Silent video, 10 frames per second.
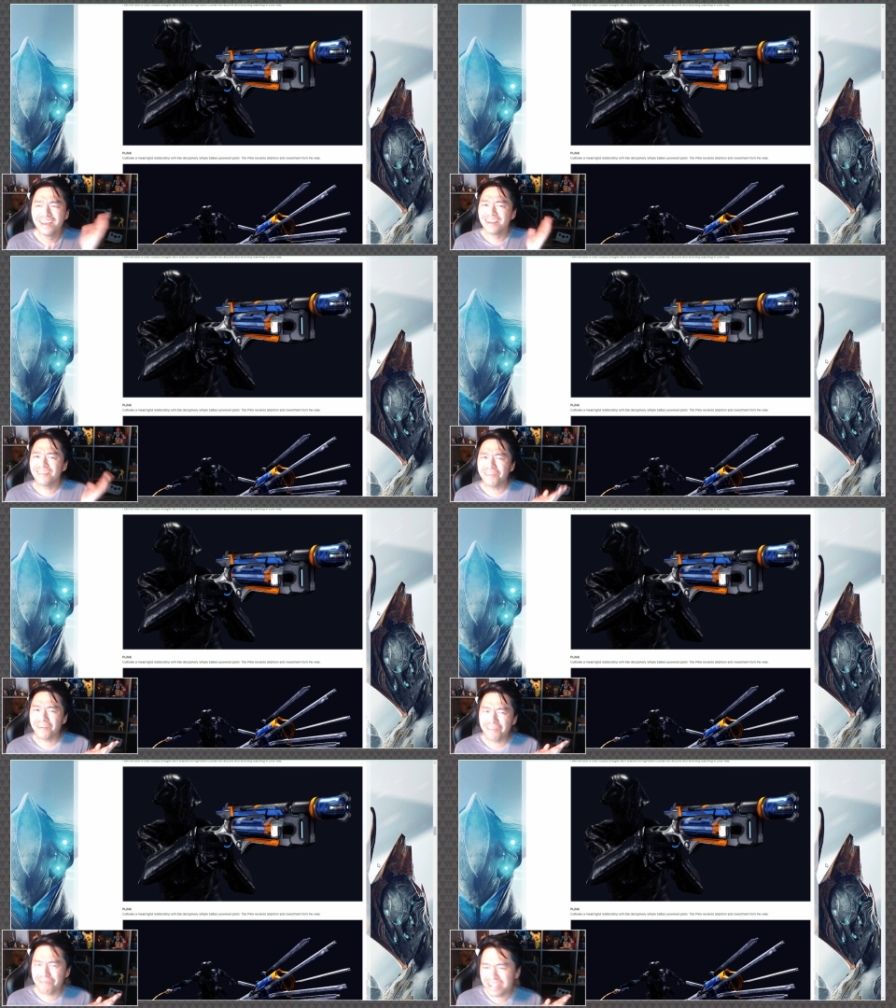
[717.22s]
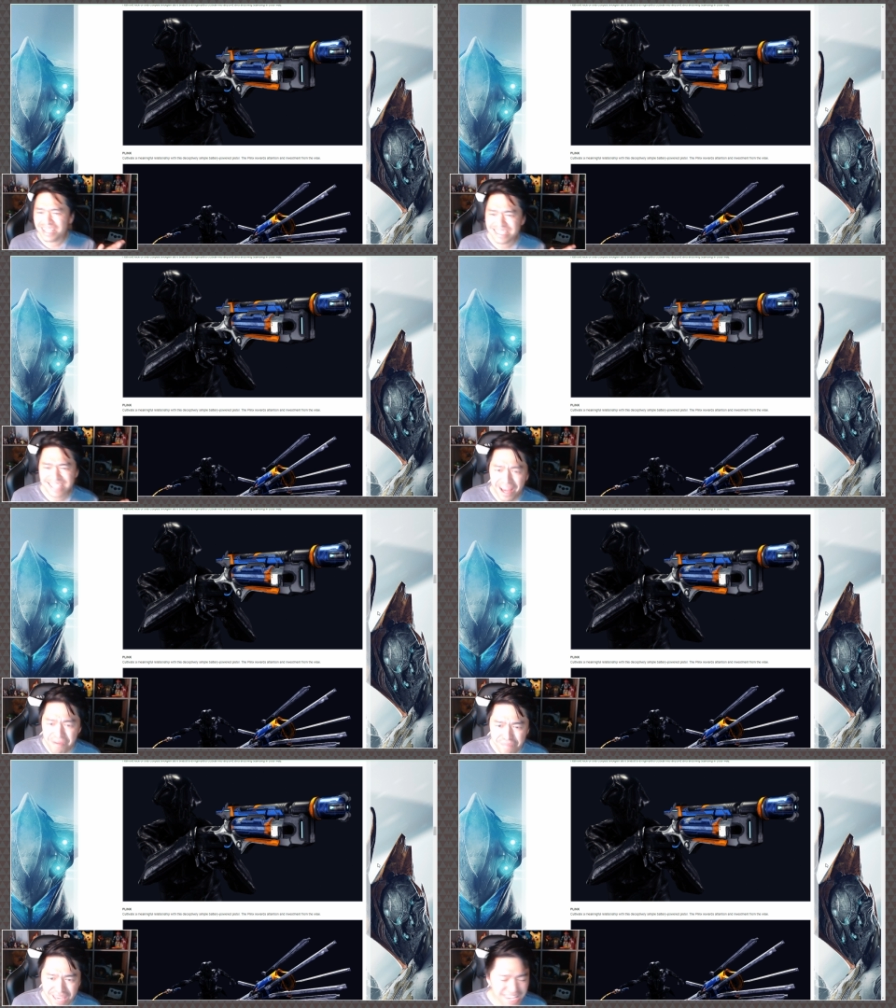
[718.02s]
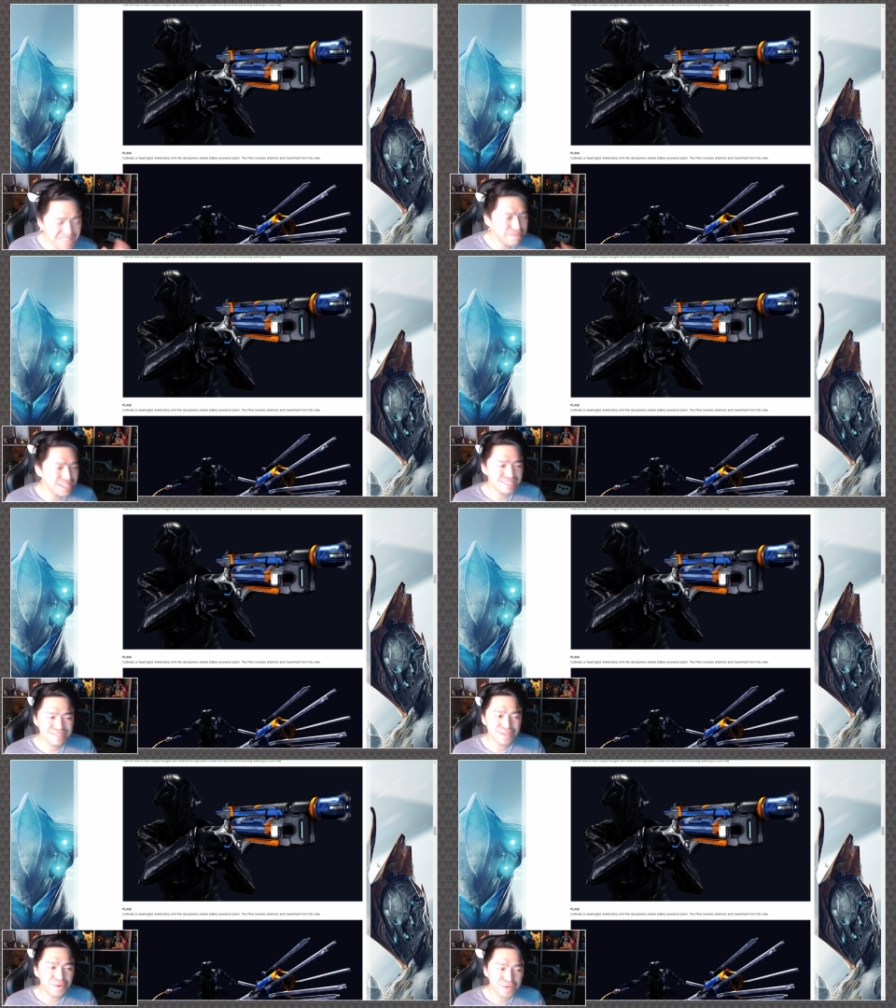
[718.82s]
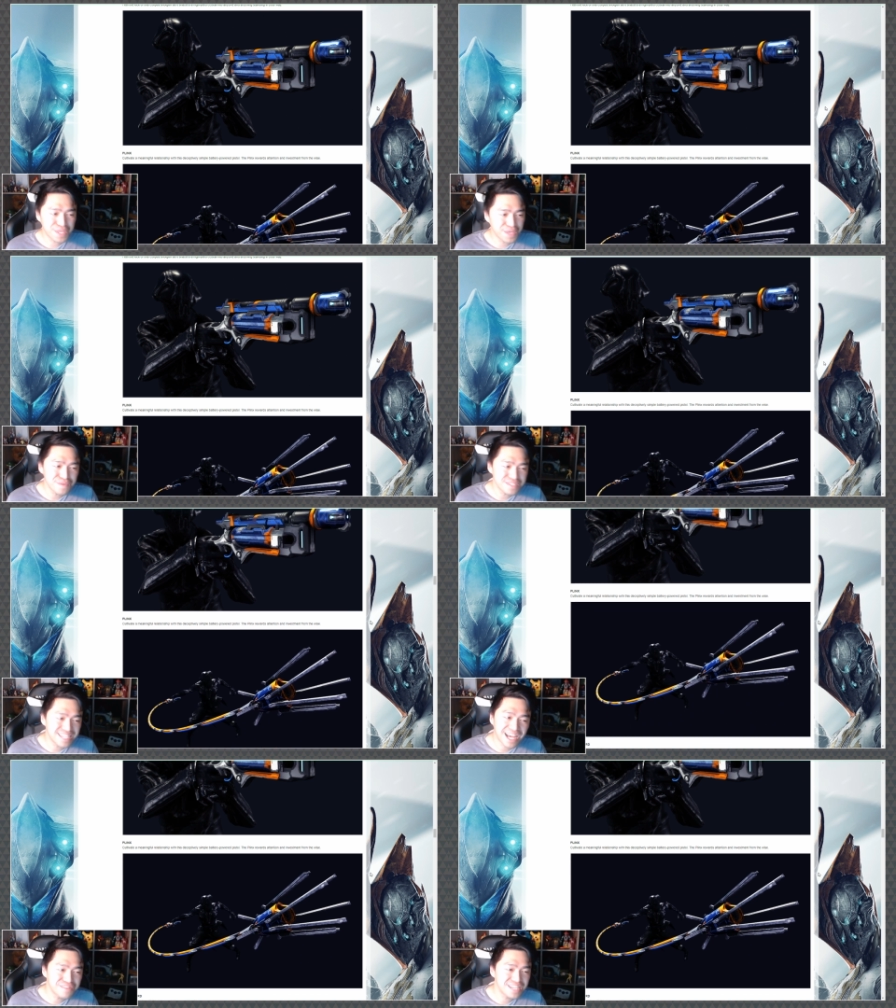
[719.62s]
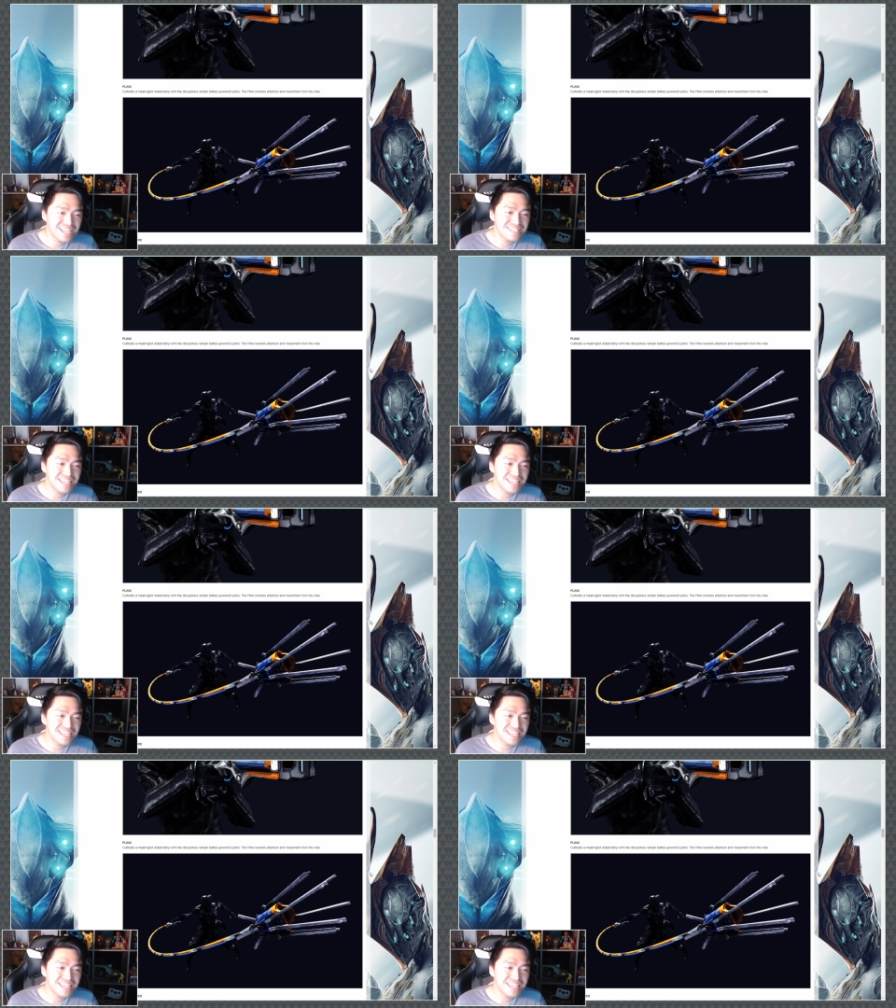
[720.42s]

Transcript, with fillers: oh, what does that mean? But it's so cute sounding. It's